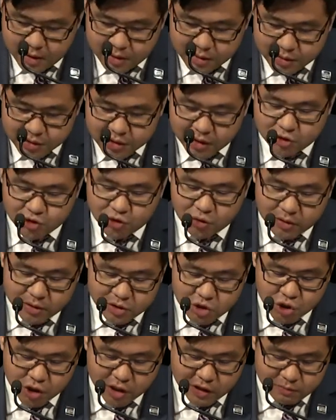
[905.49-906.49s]
The central
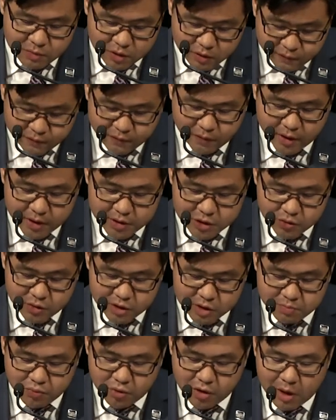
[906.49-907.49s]
achievement of Fraser
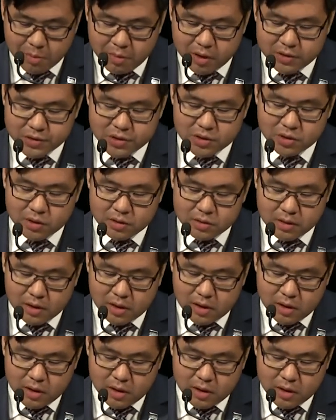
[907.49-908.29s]
as Prime Minister